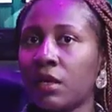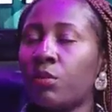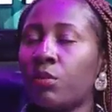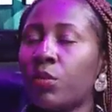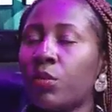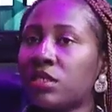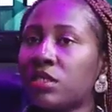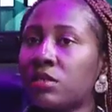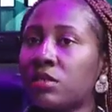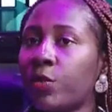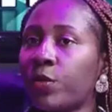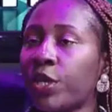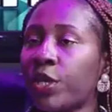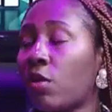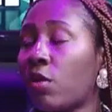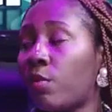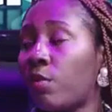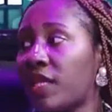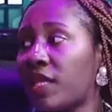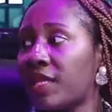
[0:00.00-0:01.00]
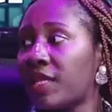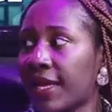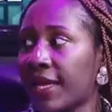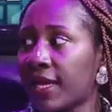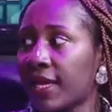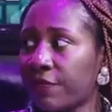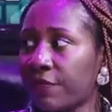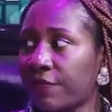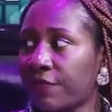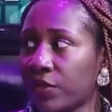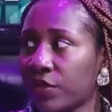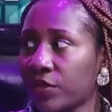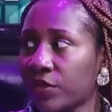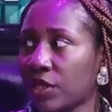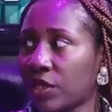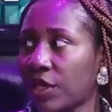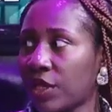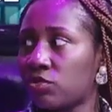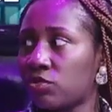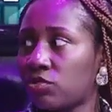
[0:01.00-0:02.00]
But we commend their efforts
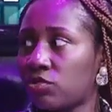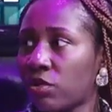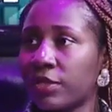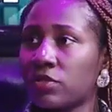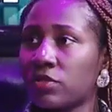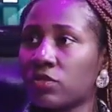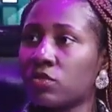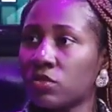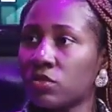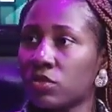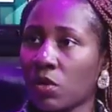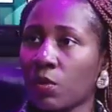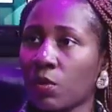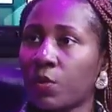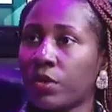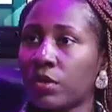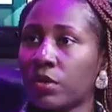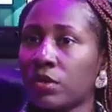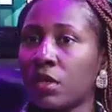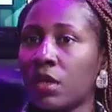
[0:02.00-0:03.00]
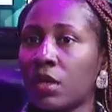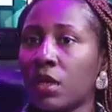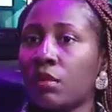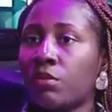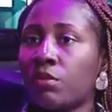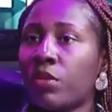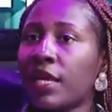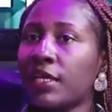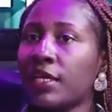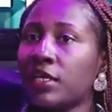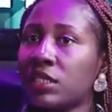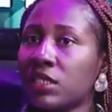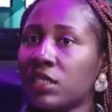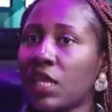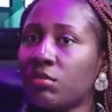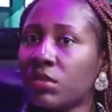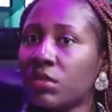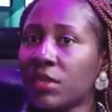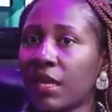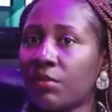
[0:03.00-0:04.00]
in trying to support. But at the
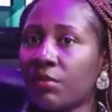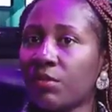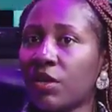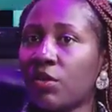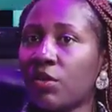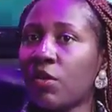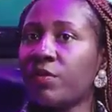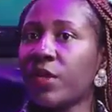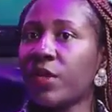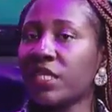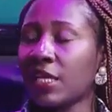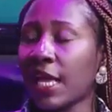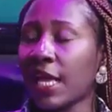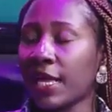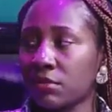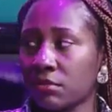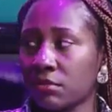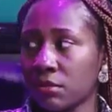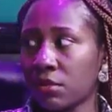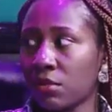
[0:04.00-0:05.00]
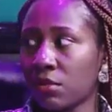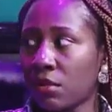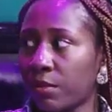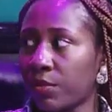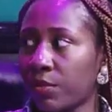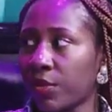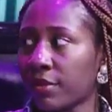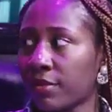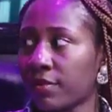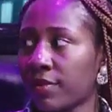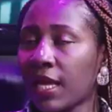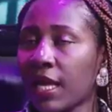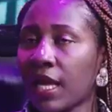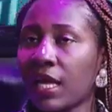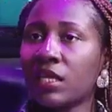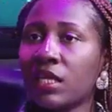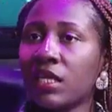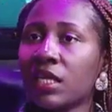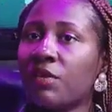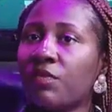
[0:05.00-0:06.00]
same time, the government has to come in. I
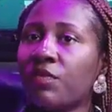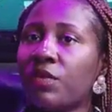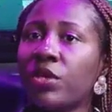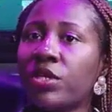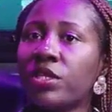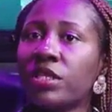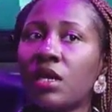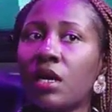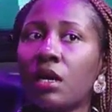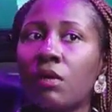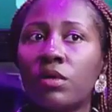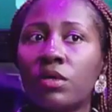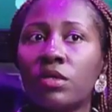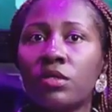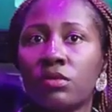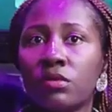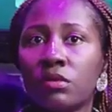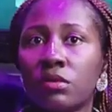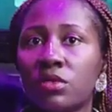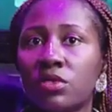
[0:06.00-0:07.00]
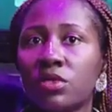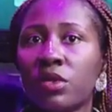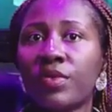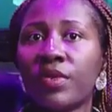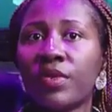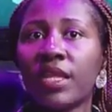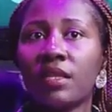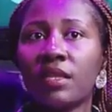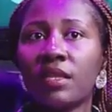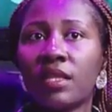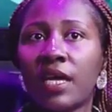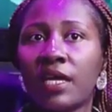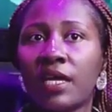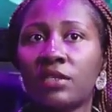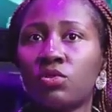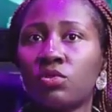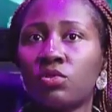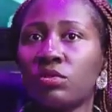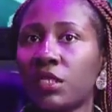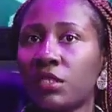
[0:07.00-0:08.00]
think everybody that wants to do something that
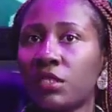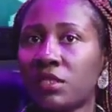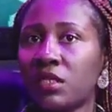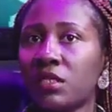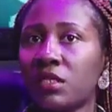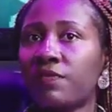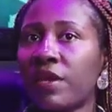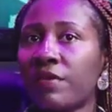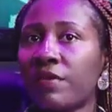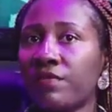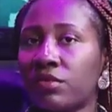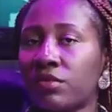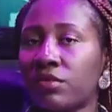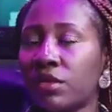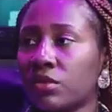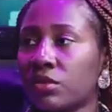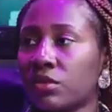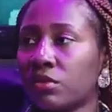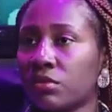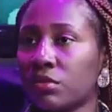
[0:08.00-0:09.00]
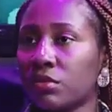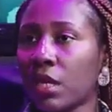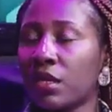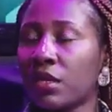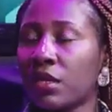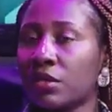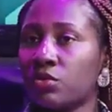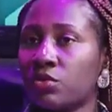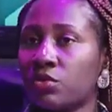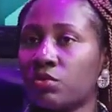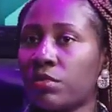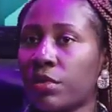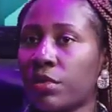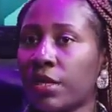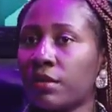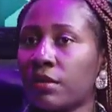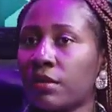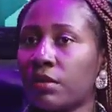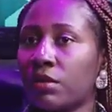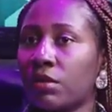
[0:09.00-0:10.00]
should exceed 500
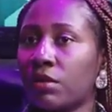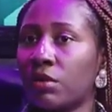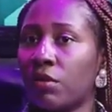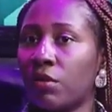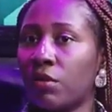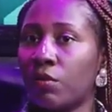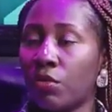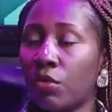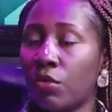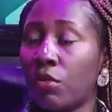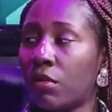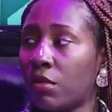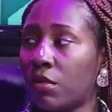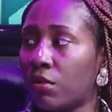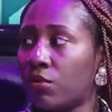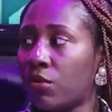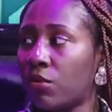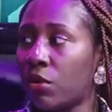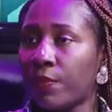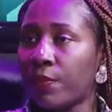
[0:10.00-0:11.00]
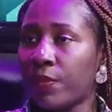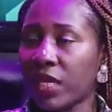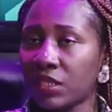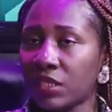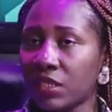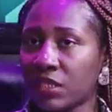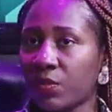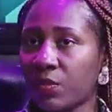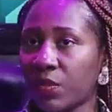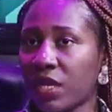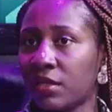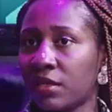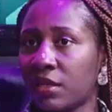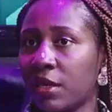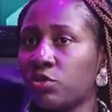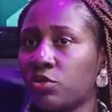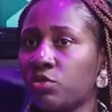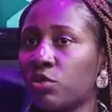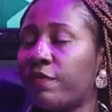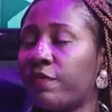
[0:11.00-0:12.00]
children or more
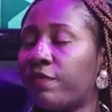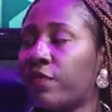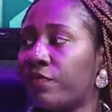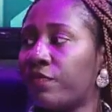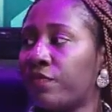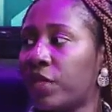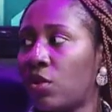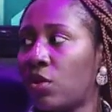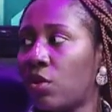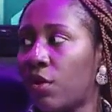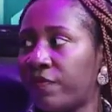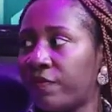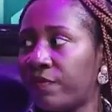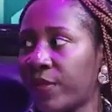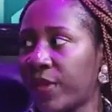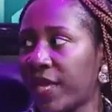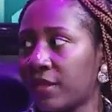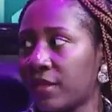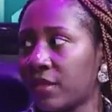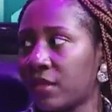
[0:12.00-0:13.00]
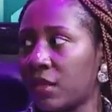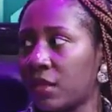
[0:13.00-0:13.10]
participants should involve the government.